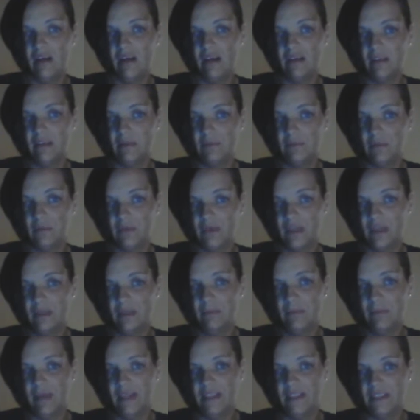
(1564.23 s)
right
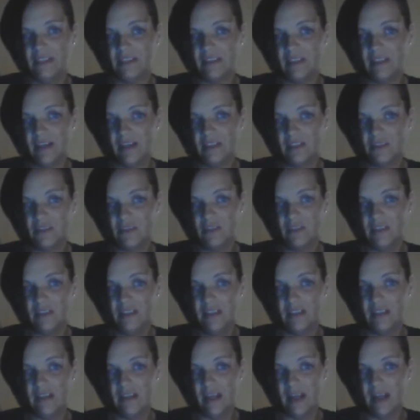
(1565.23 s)
for inmates to
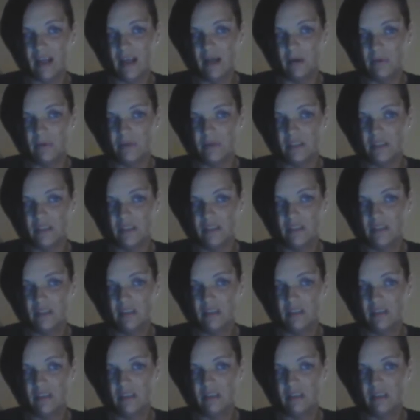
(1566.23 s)
actually get out